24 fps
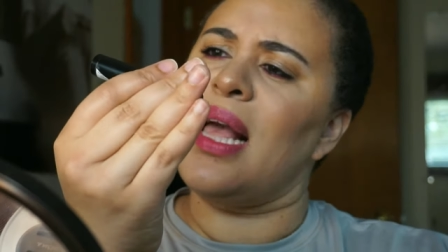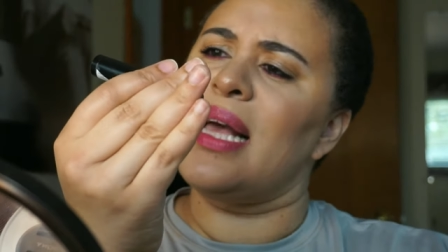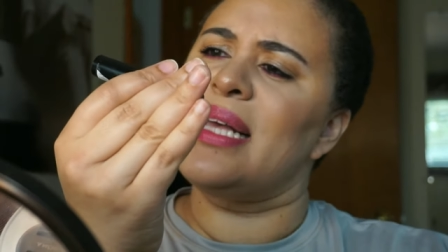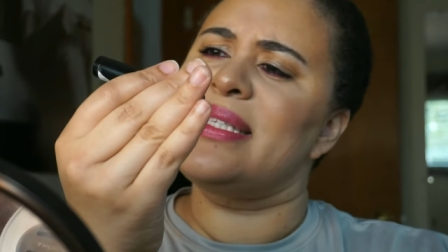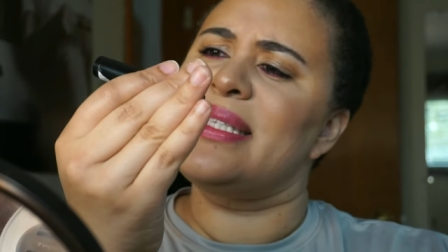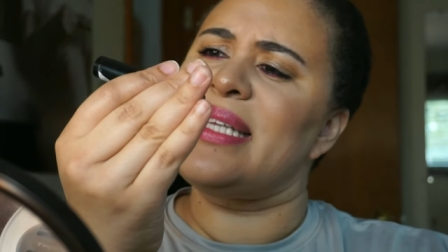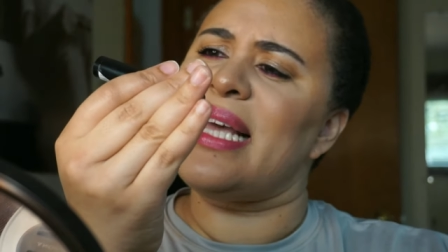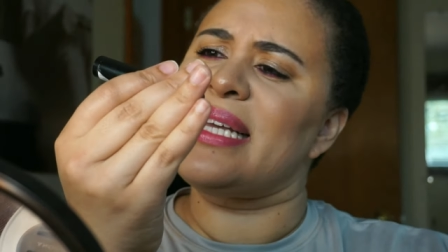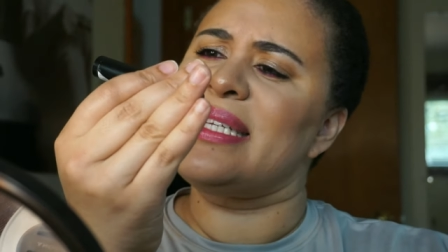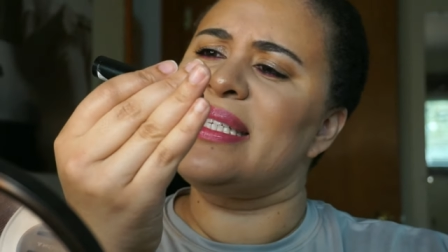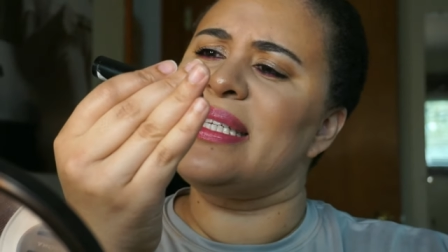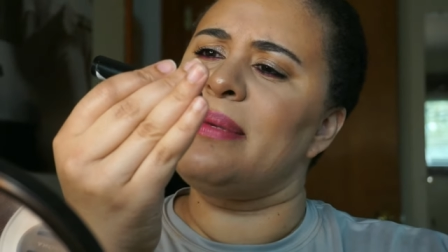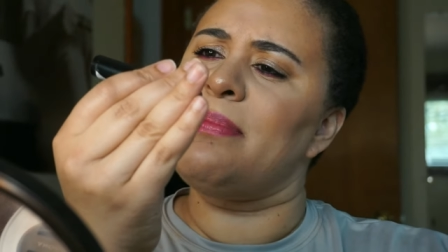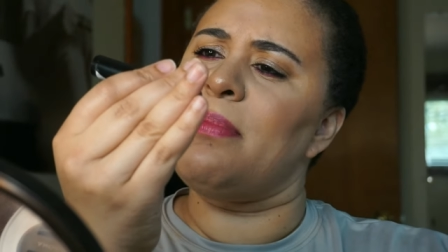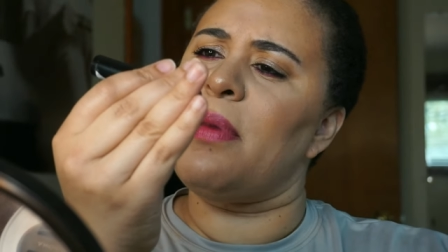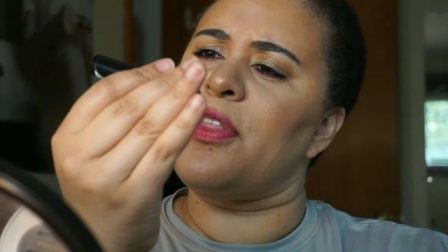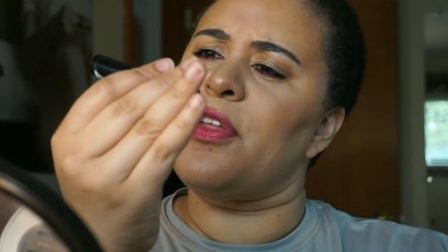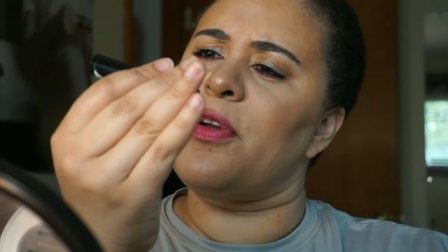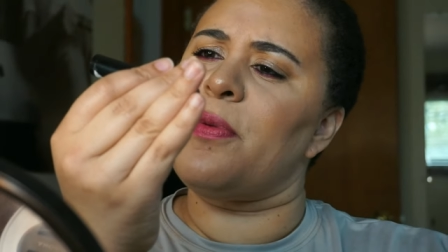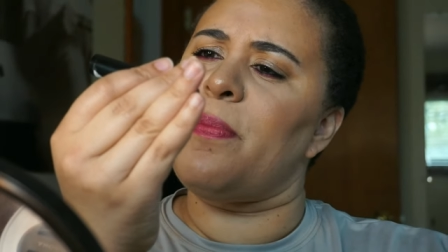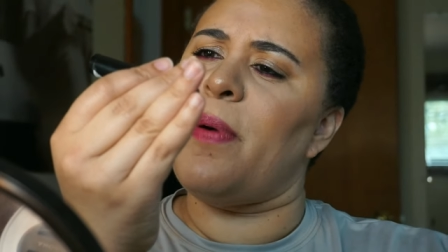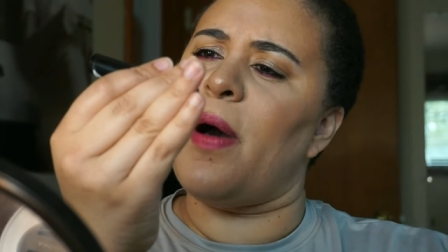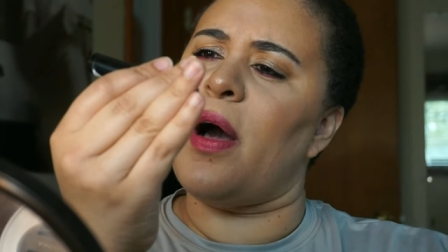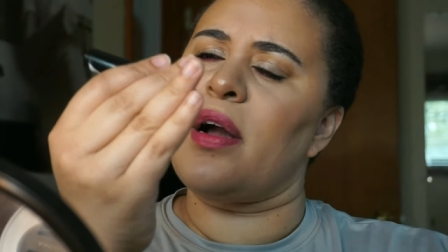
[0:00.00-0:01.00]
Sexy
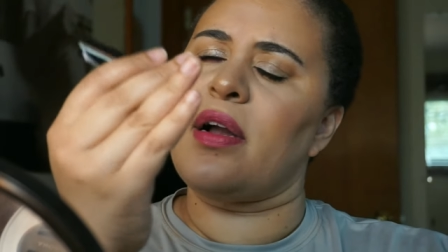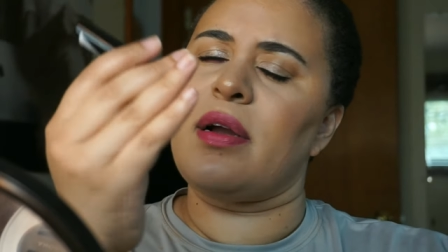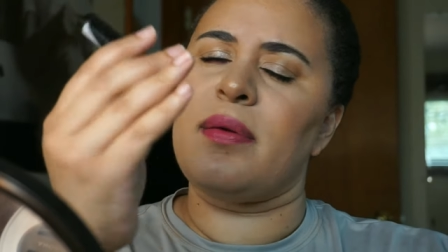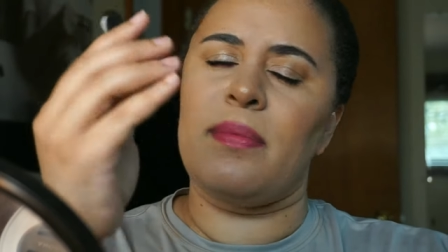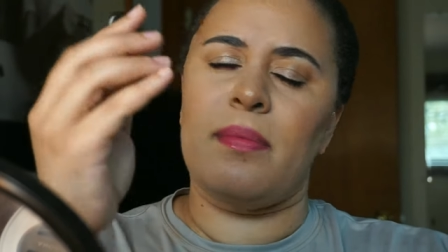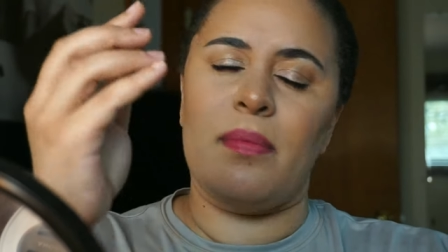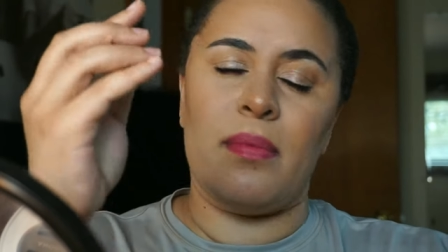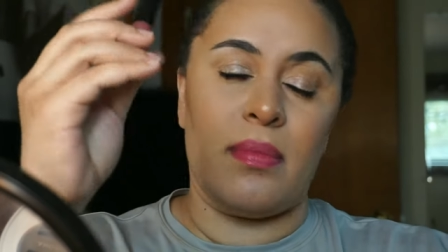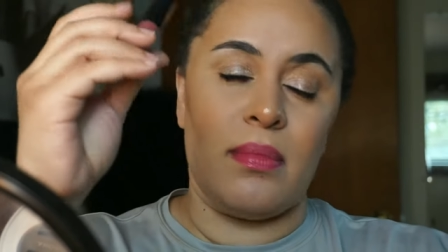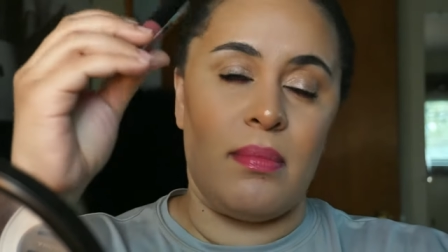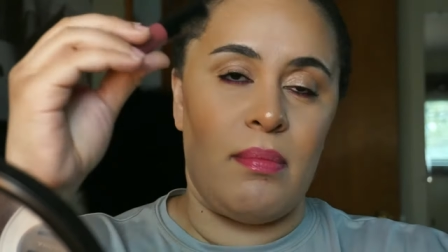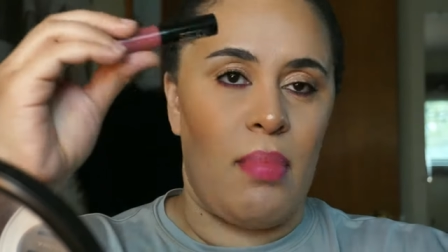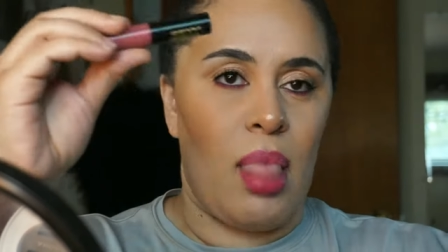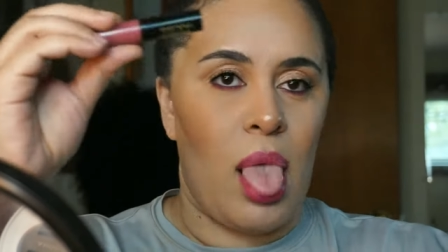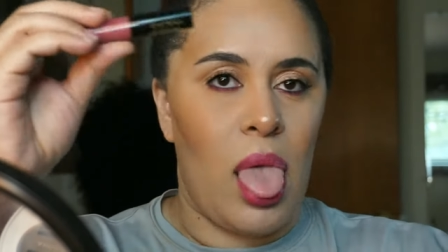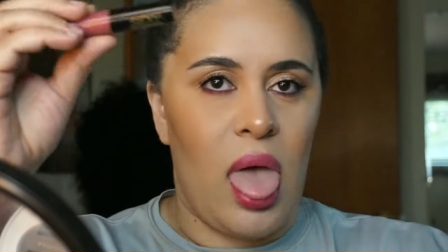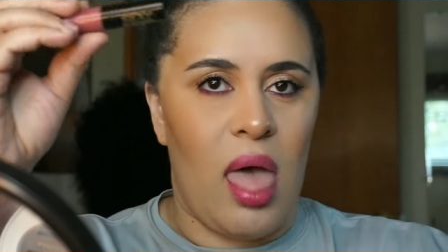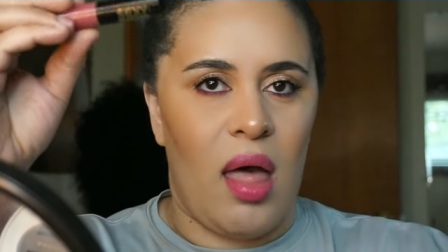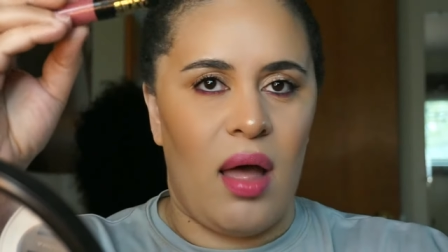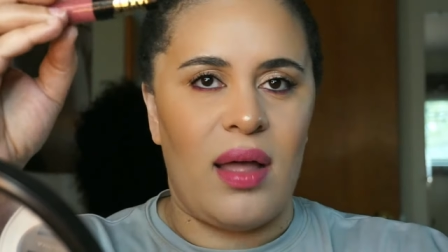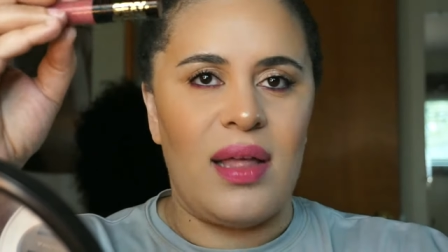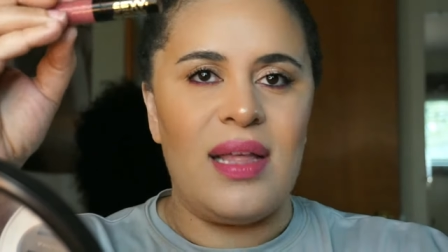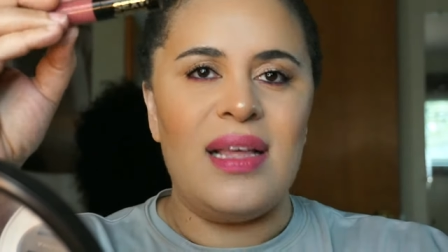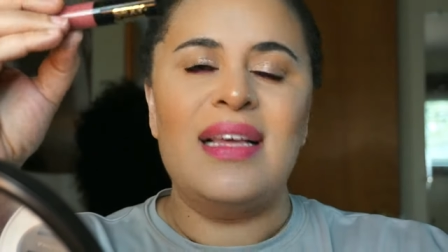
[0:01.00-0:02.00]
Mother Pucker.
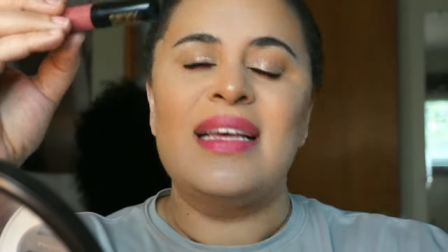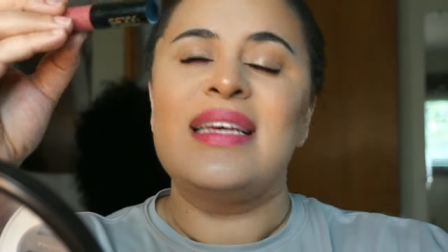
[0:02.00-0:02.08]
Blech.